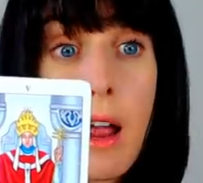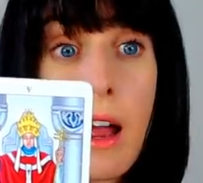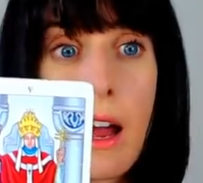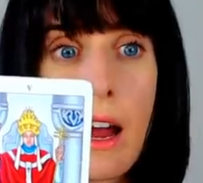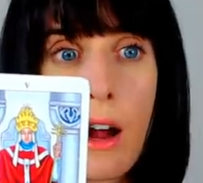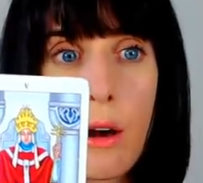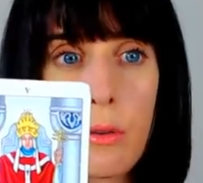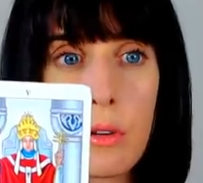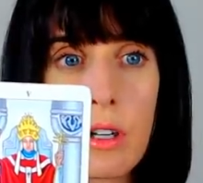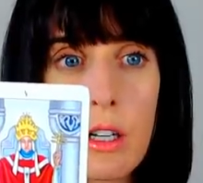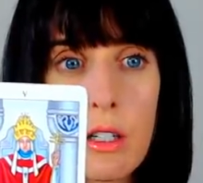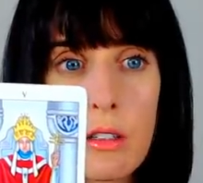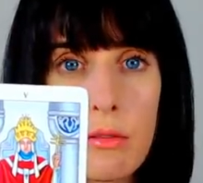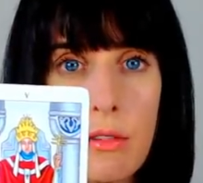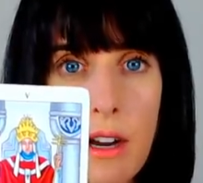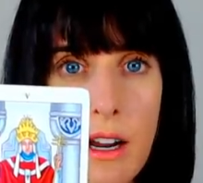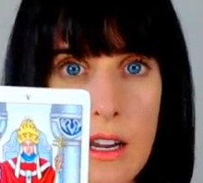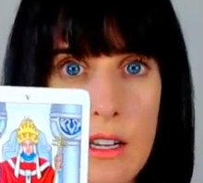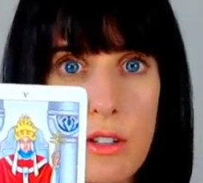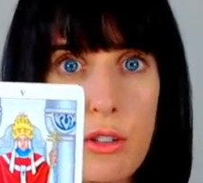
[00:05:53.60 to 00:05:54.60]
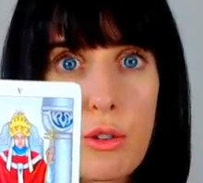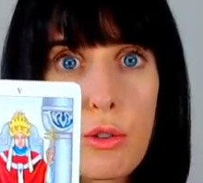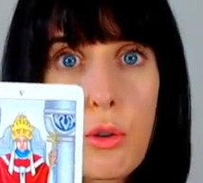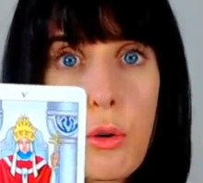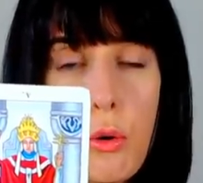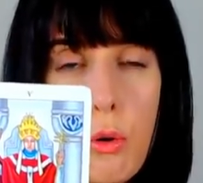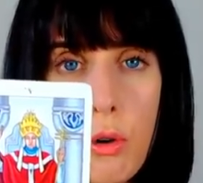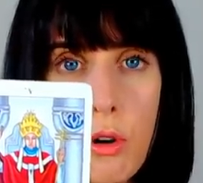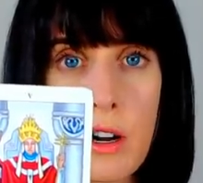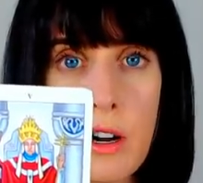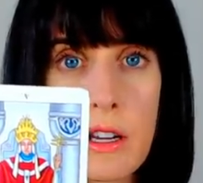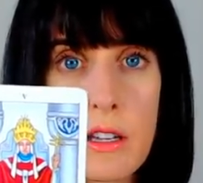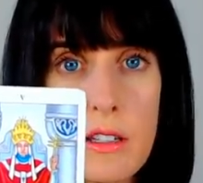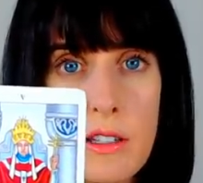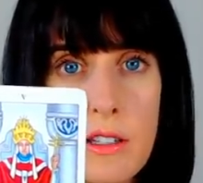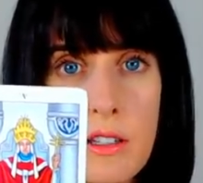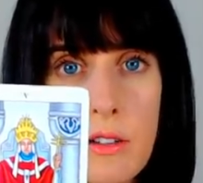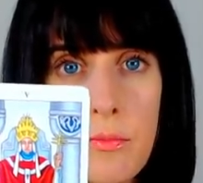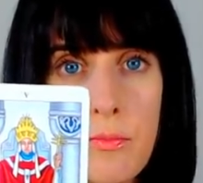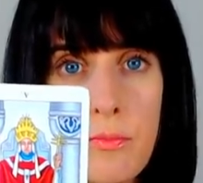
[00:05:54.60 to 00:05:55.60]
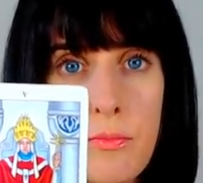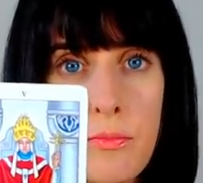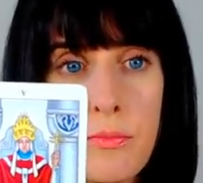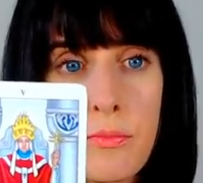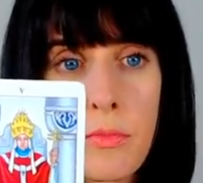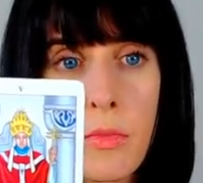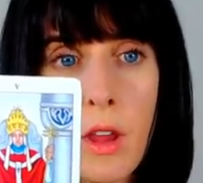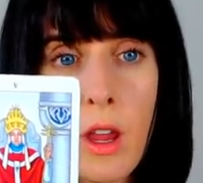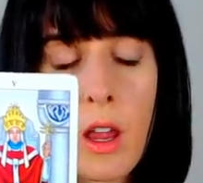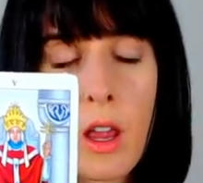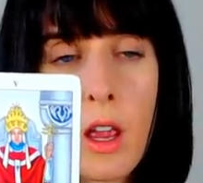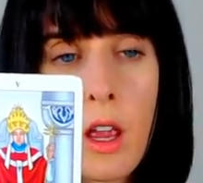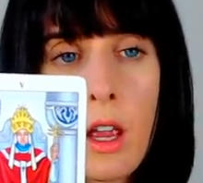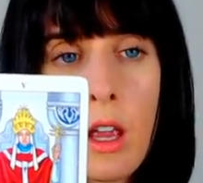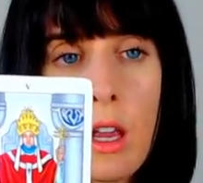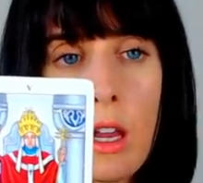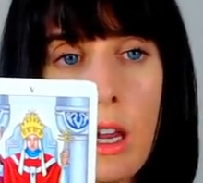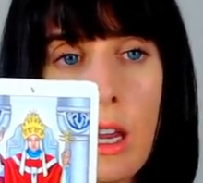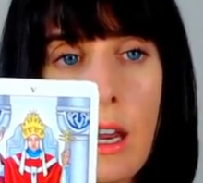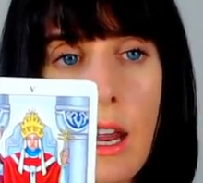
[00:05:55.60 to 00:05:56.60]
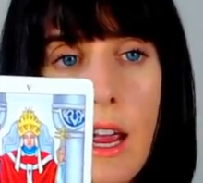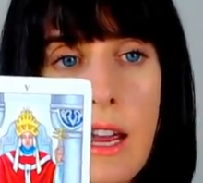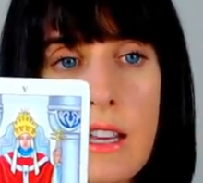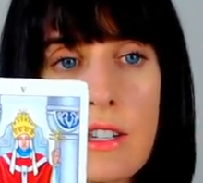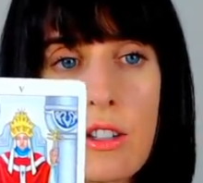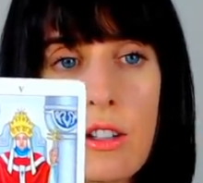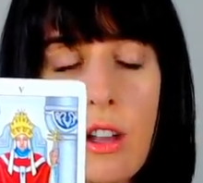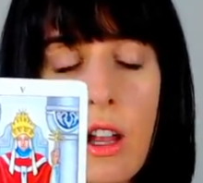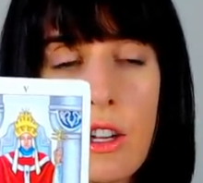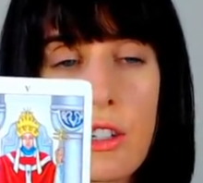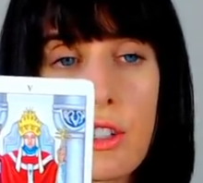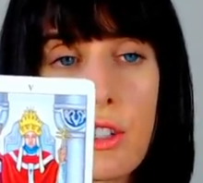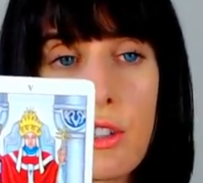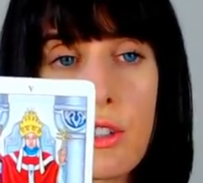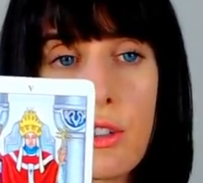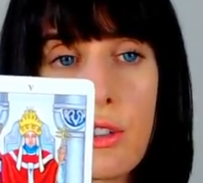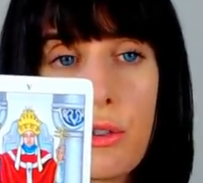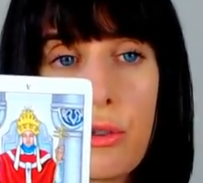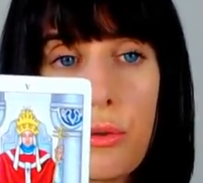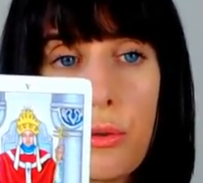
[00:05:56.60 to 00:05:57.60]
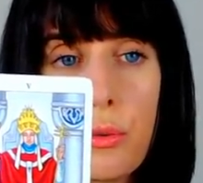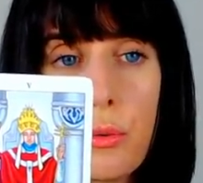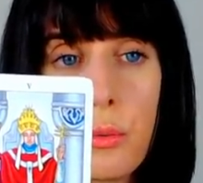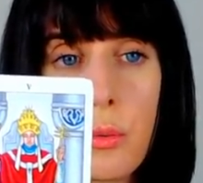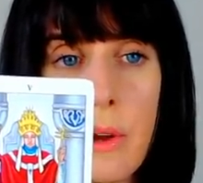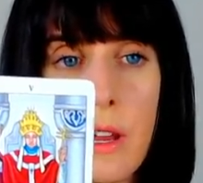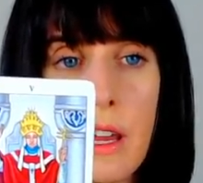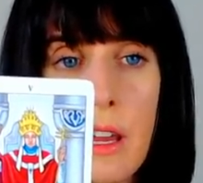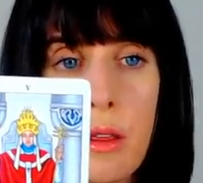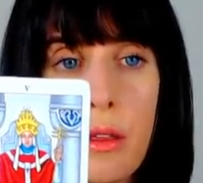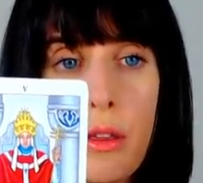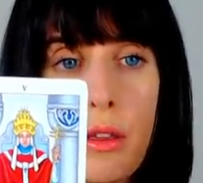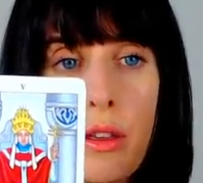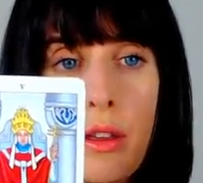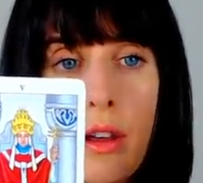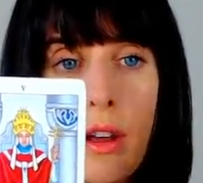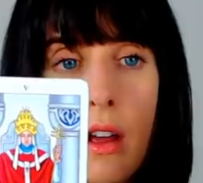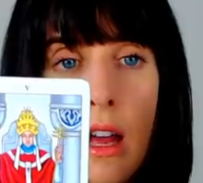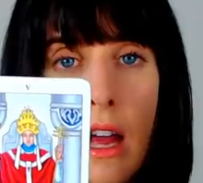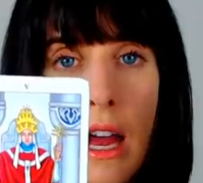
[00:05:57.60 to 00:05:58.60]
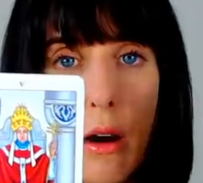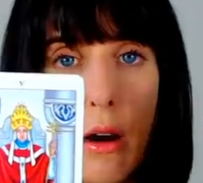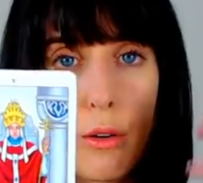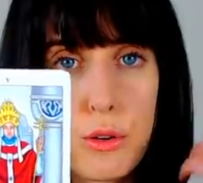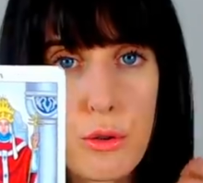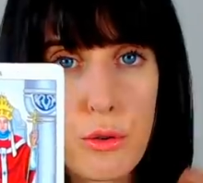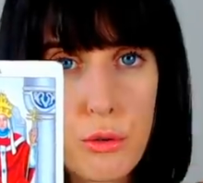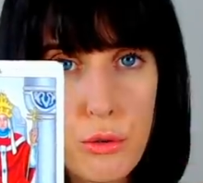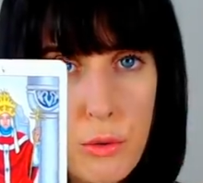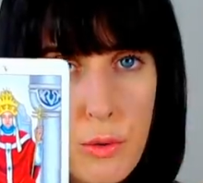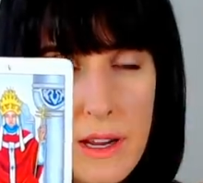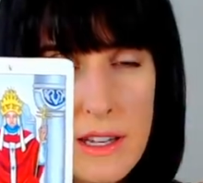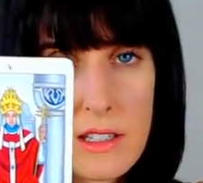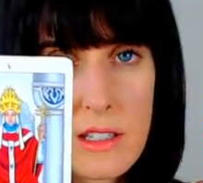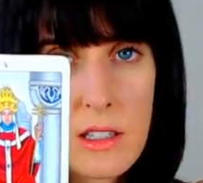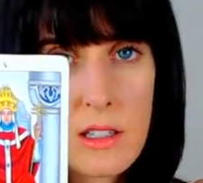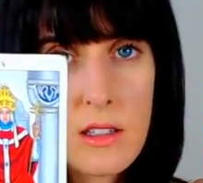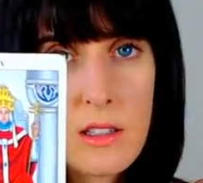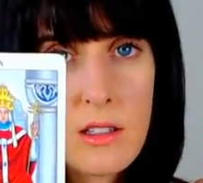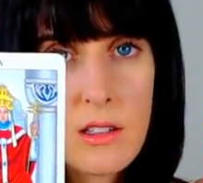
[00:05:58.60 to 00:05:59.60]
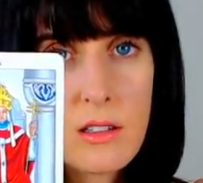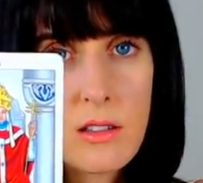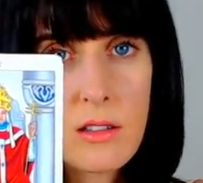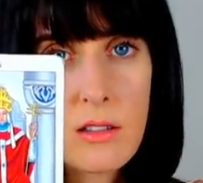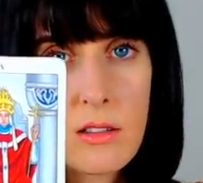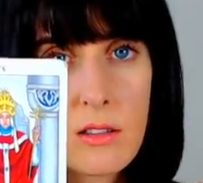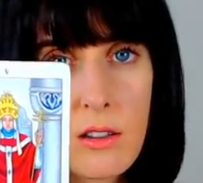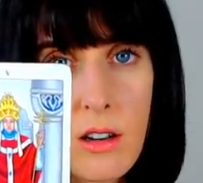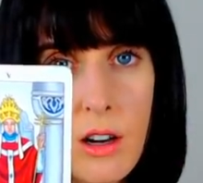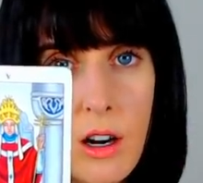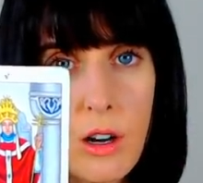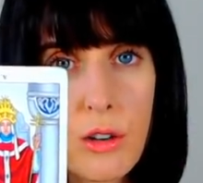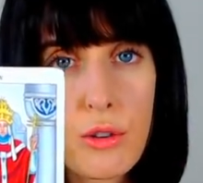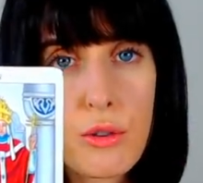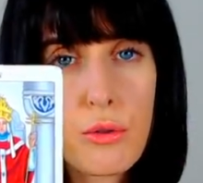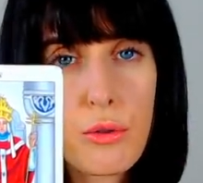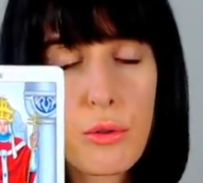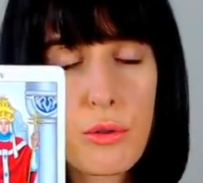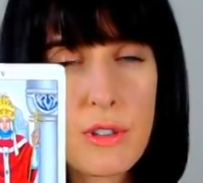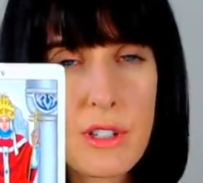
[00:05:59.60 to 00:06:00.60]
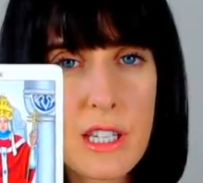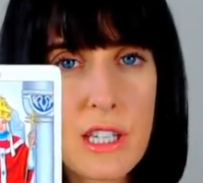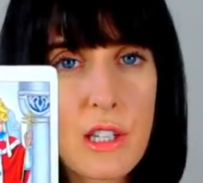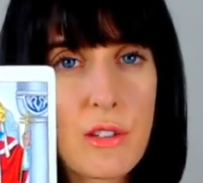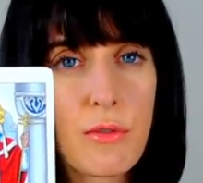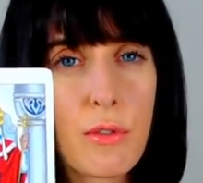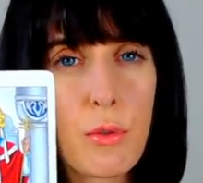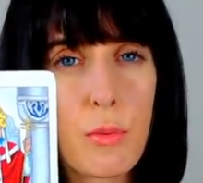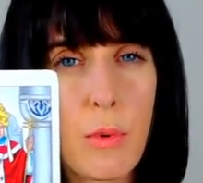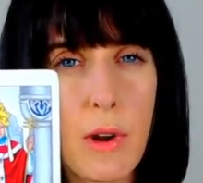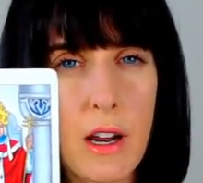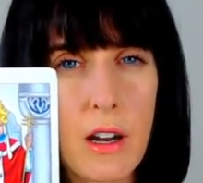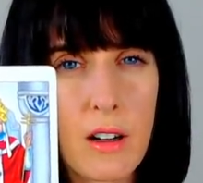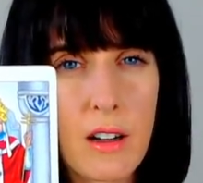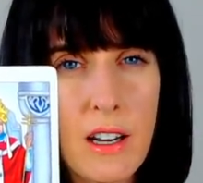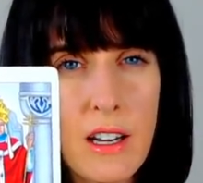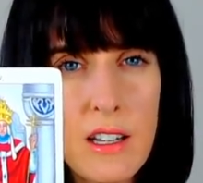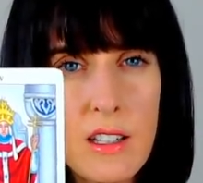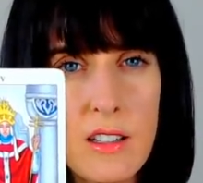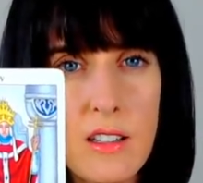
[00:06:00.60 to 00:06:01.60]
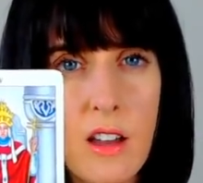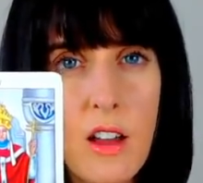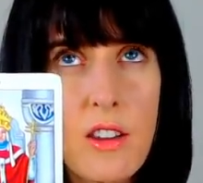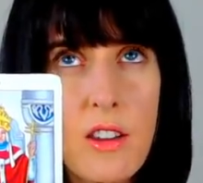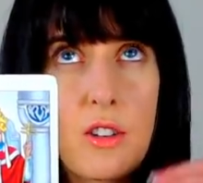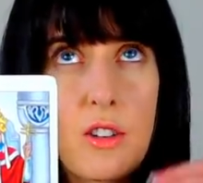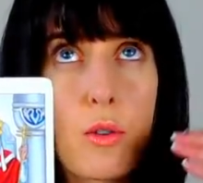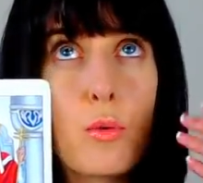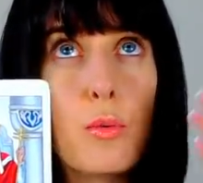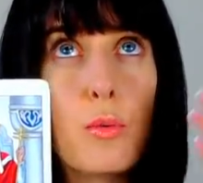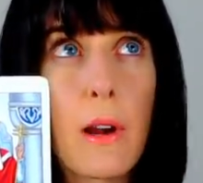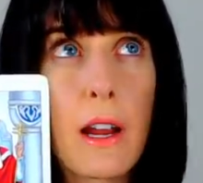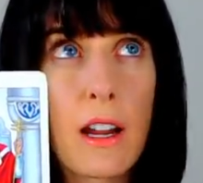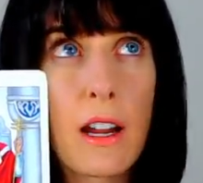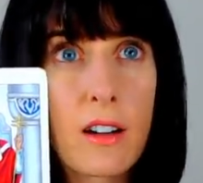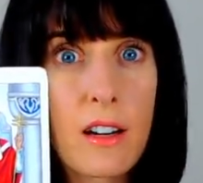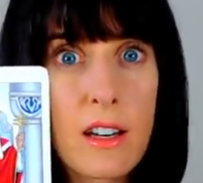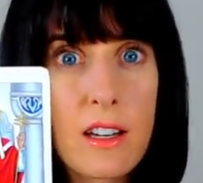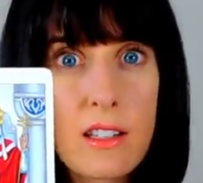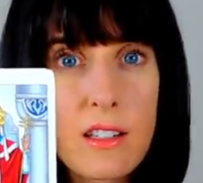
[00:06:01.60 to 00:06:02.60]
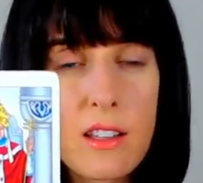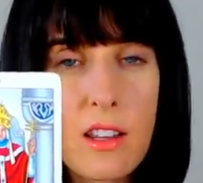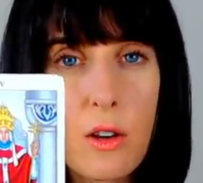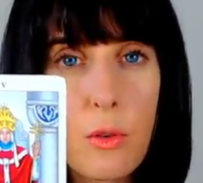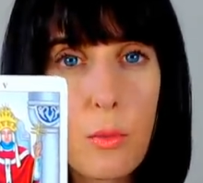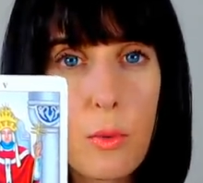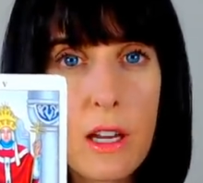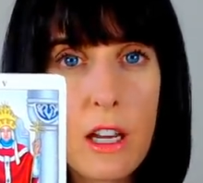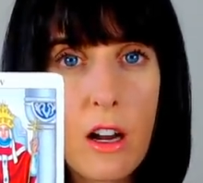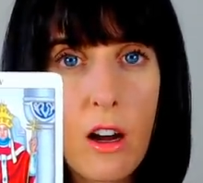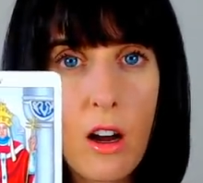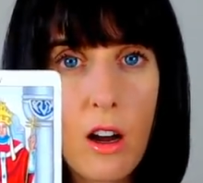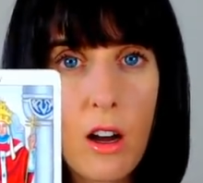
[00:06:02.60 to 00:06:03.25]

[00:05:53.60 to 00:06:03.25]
power, right? It's Taurus. It has a lot to do with our true essence, our true sense of awareness, this awareness that we